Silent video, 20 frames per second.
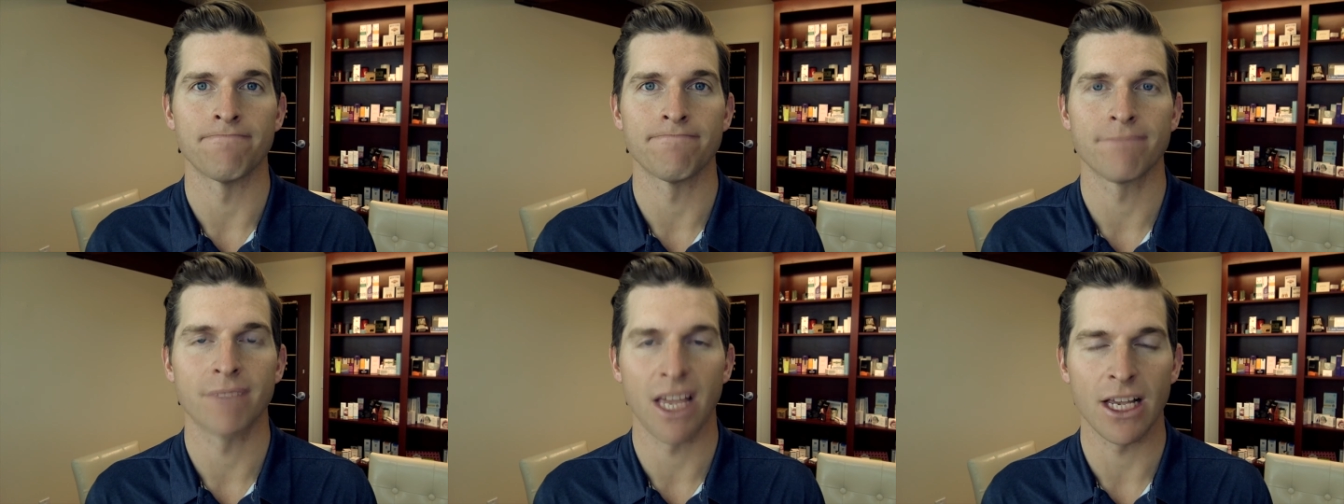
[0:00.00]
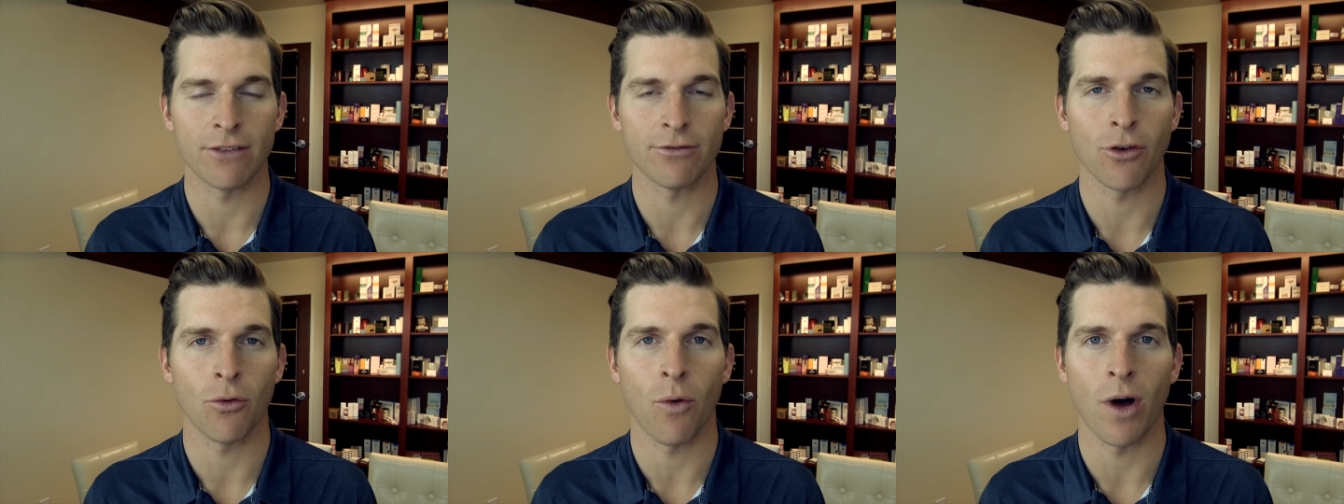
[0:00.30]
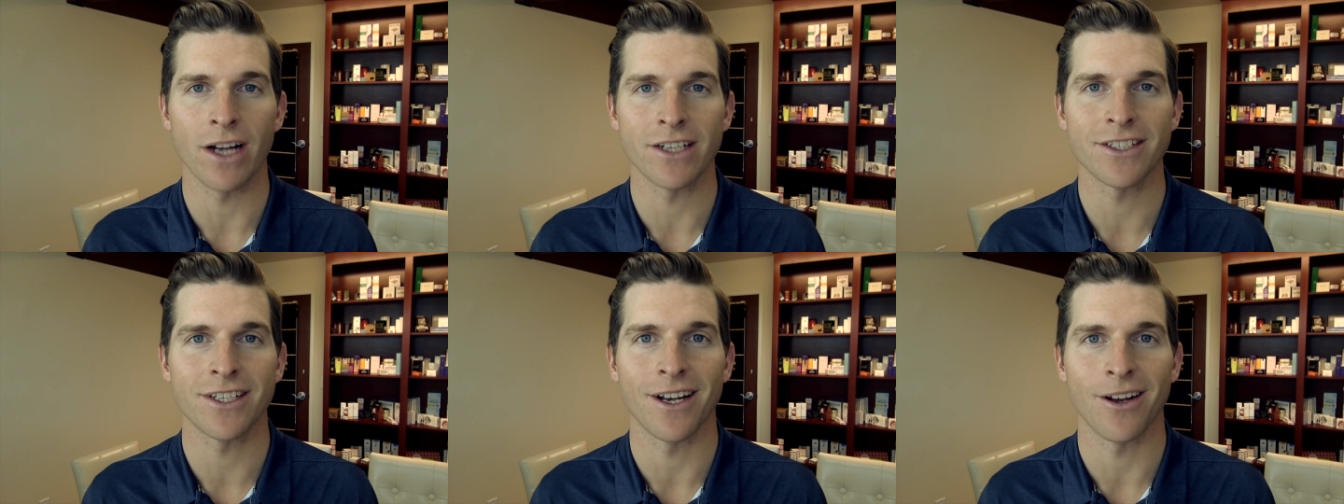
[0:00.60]
Thanks for
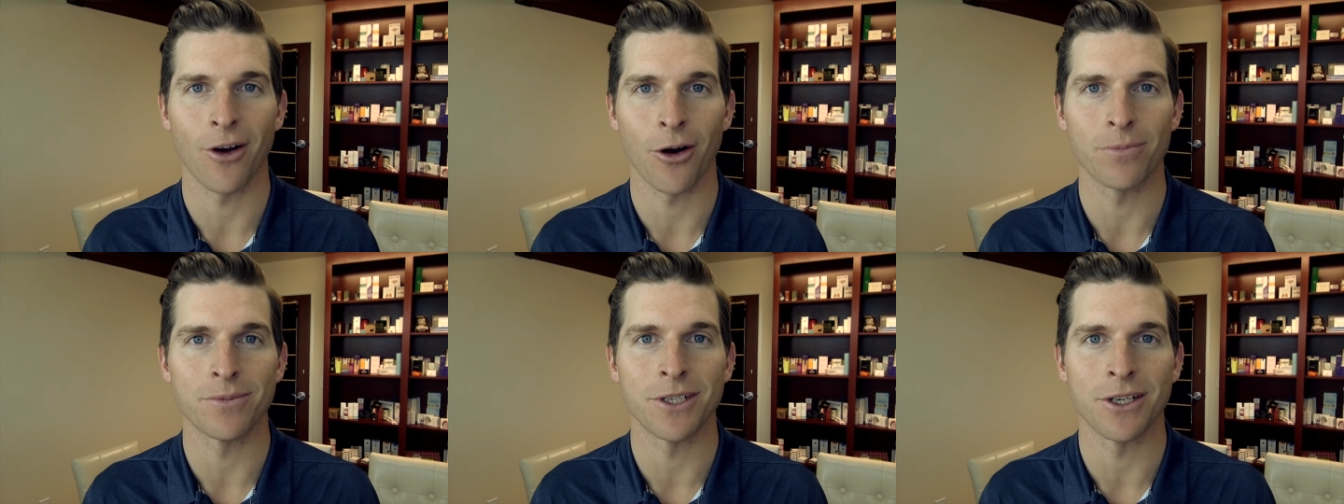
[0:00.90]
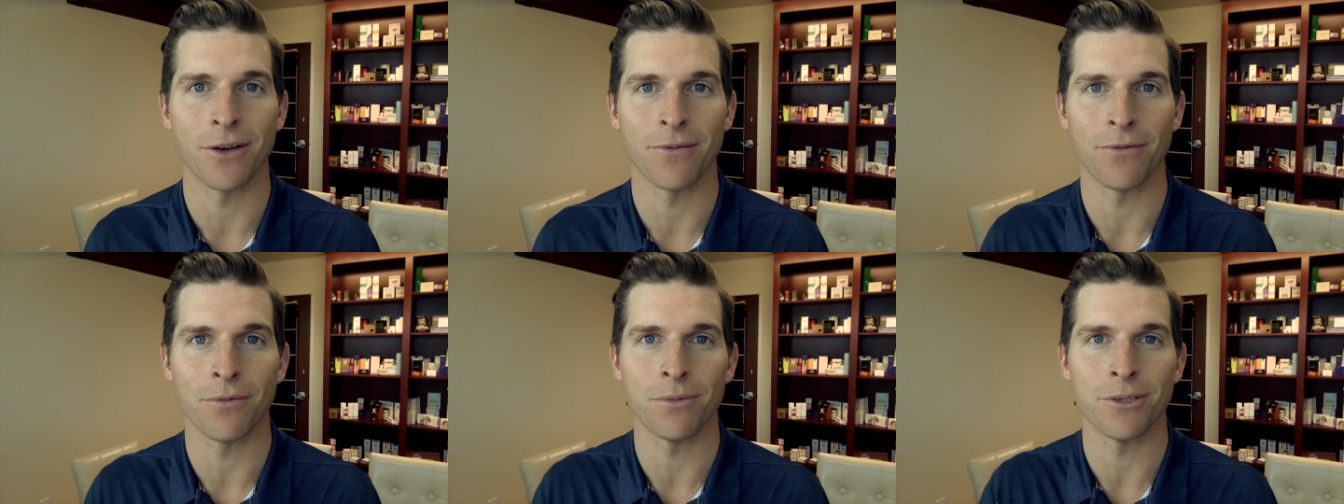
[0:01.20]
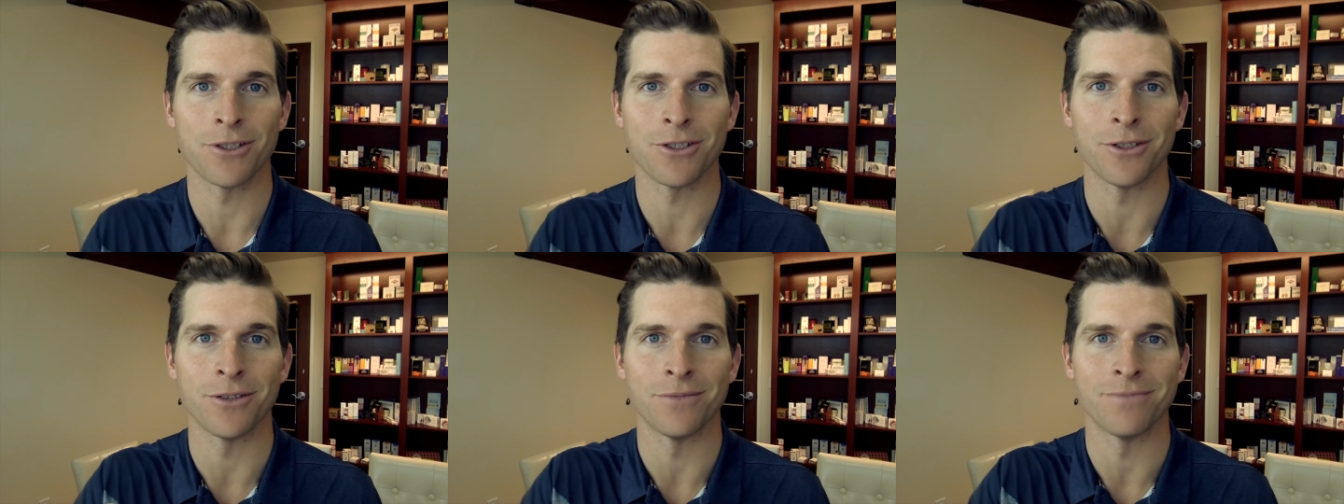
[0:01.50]
watching. I hope to hear from you
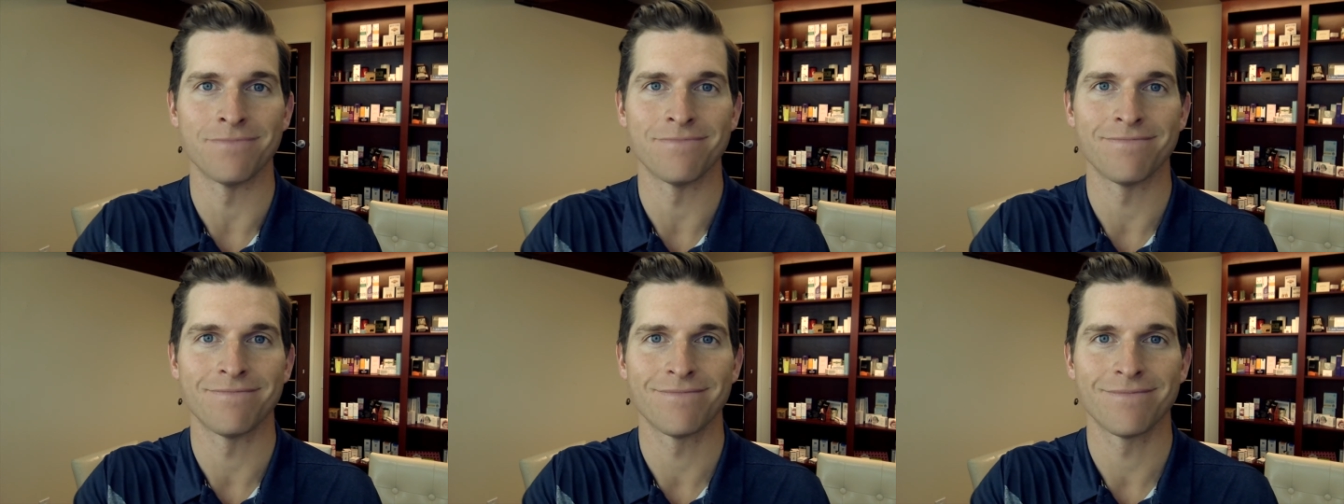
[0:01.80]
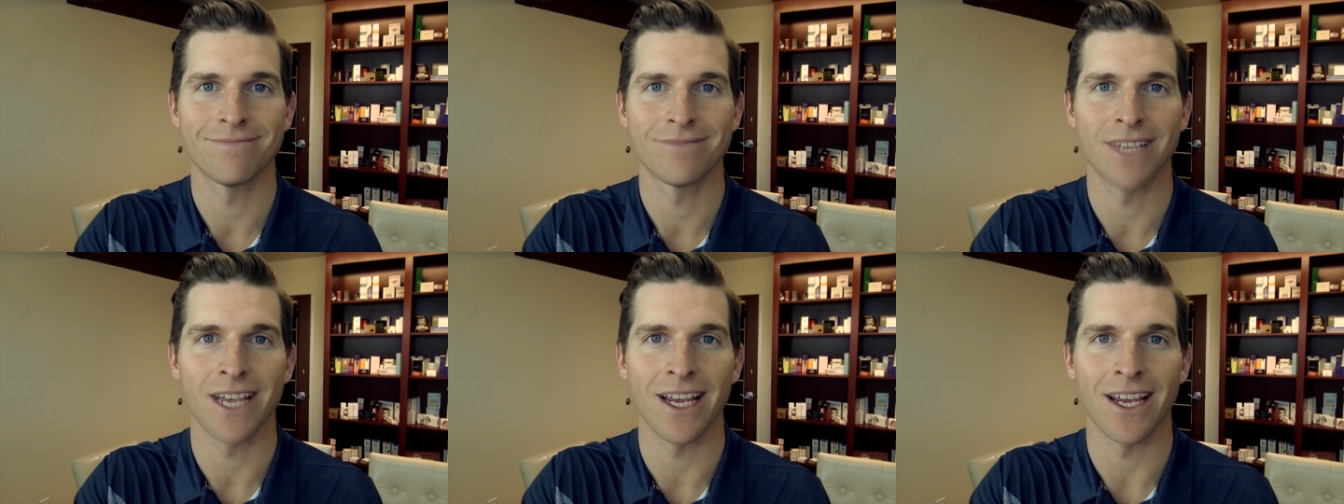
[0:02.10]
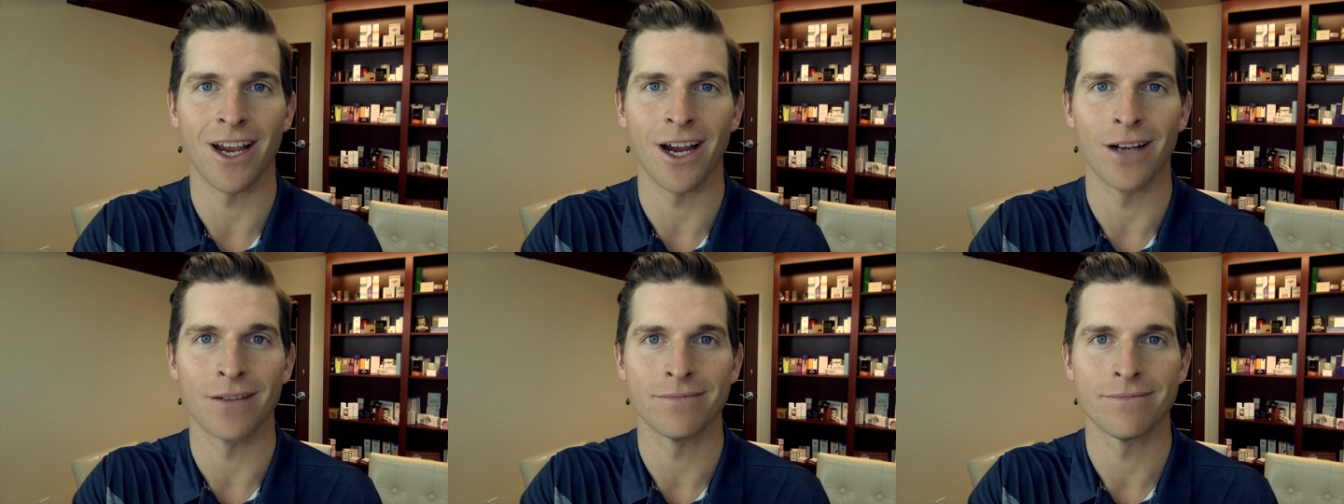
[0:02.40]
soon. Take
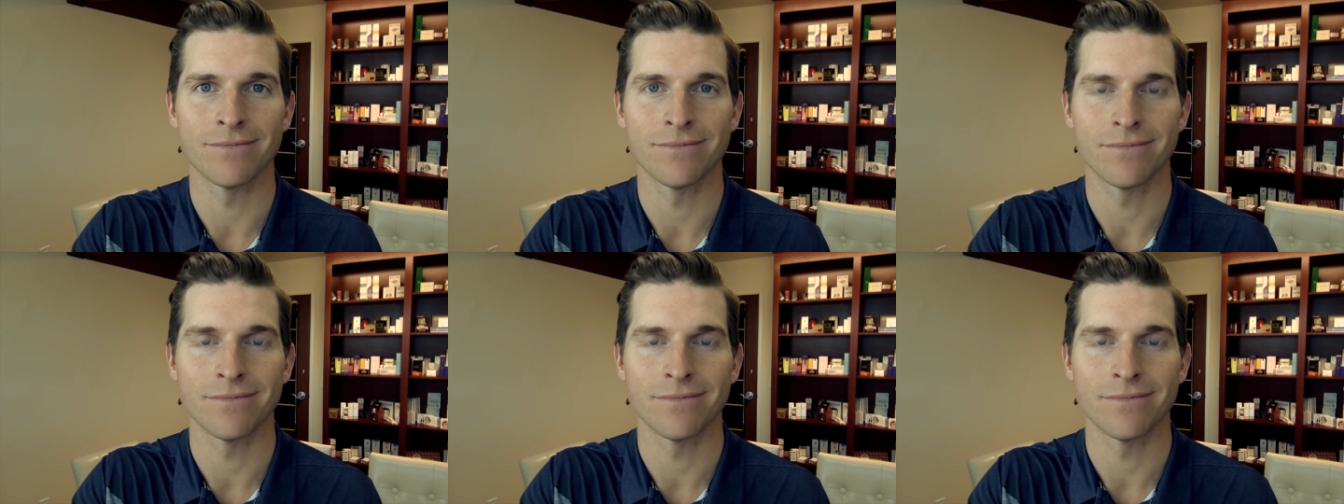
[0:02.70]
care.